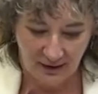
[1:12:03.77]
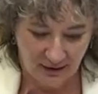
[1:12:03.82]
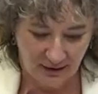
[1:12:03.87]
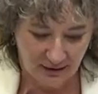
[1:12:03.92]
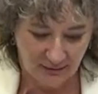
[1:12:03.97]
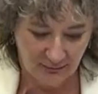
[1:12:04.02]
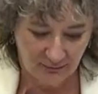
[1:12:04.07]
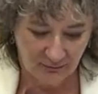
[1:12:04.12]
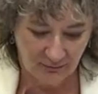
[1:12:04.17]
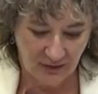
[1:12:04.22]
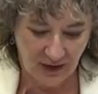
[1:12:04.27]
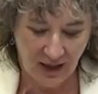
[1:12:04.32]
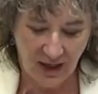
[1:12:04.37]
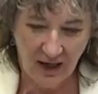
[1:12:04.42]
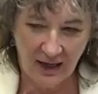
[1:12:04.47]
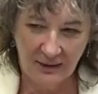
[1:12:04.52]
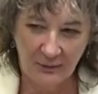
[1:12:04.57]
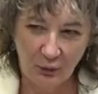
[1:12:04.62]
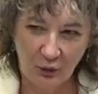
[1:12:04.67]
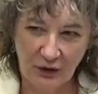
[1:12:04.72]
I'm
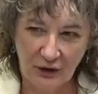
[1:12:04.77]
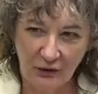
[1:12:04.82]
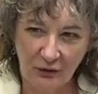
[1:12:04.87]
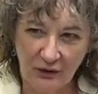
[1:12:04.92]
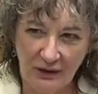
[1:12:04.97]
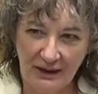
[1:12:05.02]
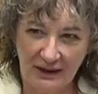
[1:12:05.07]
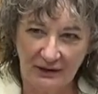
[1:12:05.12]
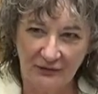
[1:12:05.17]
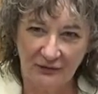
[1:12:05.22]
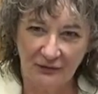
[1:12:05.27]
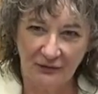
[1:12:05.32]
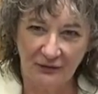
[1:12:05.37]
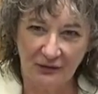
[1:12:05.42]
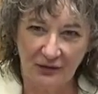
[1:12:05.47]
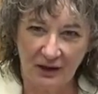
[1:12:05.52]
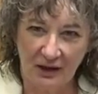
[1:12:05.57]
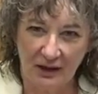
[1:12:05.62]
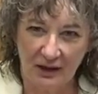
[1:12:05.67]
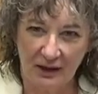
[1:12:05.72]
wondering
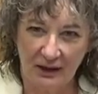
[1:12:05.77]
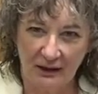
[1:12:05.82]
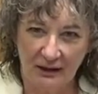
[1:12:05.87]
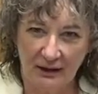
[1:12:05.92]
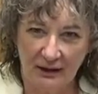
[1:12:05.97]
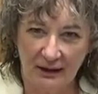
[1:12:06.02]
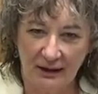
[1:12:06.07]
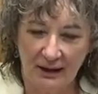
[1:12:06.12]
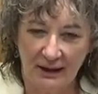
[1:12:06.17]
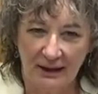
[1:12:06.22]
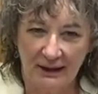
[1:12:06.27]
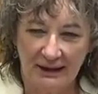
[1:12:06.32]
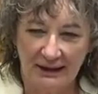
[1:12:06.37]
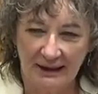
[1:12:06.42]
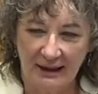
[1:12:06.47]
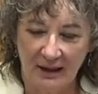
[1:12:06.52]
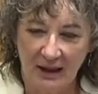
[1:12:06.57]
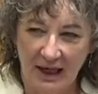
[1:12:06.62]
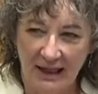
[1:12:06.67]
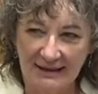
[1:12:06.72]
if,
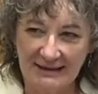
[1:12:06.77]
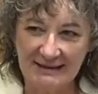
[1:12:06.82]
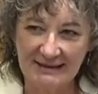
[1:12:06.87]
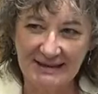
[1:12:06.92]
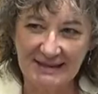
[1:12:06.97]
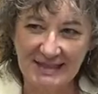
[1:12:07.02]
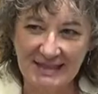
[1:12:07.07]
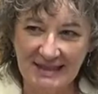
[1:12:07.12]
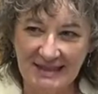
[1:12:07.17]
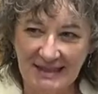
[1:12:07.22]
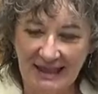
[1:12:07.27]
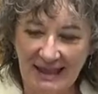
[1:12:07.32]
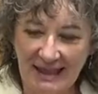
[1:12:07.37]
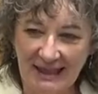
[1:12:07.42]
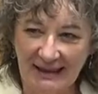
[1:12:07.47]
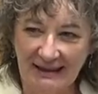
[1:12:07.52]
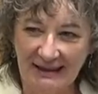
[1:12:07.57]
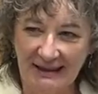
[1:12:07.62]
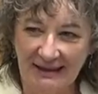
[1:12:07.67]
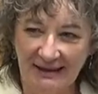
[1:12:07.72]
I didn't see
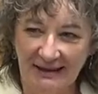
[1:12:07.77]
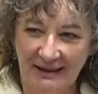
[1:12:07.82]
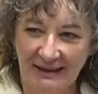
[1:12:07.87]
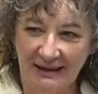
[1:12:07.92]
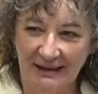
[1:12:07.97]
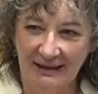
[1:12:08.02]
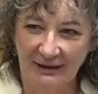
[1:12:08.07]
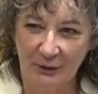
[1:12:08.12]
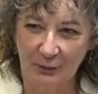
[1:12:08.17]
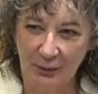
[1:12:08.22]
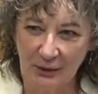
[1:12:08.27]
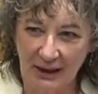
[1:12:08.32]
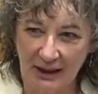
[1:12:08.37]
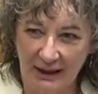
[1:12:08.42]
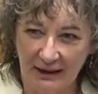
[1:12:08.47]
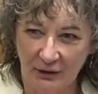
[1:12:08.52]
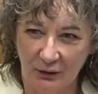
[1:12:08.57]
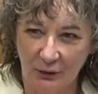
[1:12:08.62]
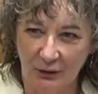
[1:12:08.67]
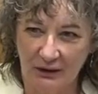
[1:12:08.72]
anything in the
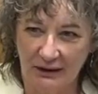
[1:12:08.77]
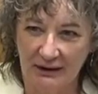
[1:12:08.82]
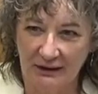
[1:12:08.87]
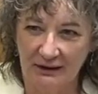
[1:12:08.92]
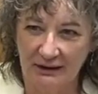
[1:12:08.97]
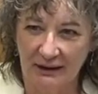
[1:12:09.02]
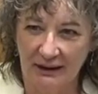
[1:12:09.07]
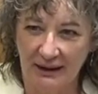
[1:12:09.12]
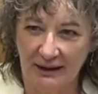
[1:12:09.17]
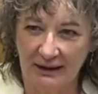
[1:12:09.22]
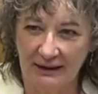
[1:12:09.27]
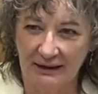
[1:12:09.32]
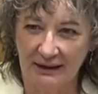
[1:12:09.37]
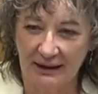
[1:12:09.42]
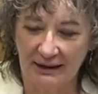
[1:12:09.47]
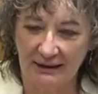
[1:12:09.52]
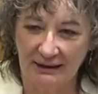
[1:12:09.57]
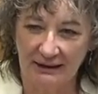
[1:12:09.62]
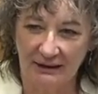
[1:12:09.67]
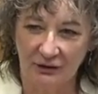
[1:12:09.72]
plan that would
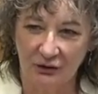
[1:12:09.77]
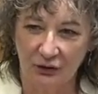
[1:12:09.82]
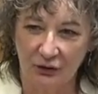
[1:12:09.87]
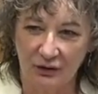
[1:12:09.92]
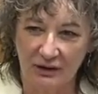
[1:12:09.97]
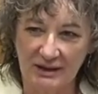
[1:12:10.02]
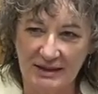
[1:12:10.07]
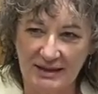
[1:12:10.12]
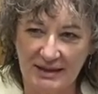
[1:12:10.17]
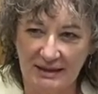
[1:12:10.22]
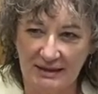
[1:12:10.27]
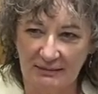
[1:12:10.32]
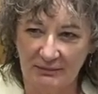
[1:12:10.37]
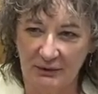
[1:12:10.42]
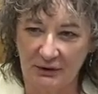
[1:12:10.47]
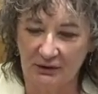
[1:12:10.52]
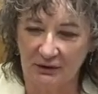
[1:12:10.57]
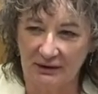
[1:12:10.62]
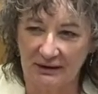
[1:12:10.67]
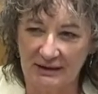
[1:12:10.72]
indicate an increase
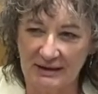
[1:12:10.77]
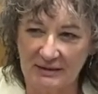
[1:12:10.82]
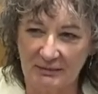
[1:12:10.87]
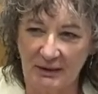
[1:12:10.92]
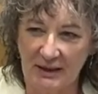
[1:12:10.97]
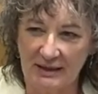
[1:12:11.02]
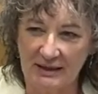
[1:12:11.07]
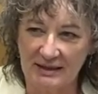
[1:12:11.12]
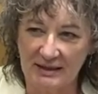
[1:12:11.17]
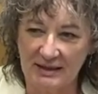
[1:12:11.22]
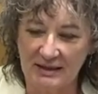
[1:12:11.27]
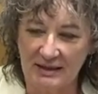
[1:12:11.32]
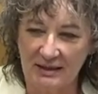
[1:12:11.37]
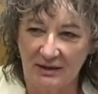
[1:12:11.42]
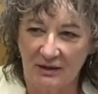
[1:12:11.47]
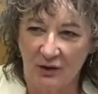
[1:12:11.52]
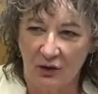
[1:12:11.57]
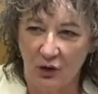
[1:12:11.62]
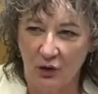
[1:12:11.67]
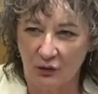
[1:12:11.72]
in building space
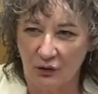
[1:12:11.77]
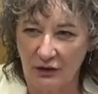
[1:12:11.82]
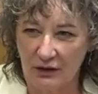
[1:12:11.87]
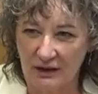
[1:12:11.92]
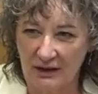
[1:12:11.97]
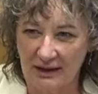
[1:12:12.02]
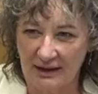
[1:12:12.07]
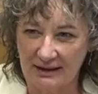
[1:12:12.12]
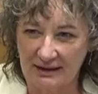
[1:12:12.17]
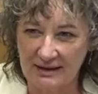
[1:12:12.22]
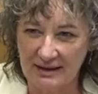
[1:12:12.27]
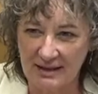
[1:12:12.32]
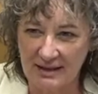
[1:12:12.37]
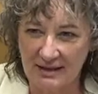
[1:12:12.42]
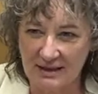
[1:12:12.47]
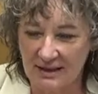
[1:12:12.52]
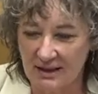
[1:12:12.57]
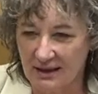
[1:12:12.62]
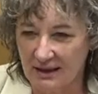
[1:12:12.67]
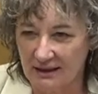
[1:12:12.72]
over the
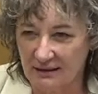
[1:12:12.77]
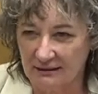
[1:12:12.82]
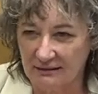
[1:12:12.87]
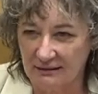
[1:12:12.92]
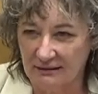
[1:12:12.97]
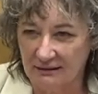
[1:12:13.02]
next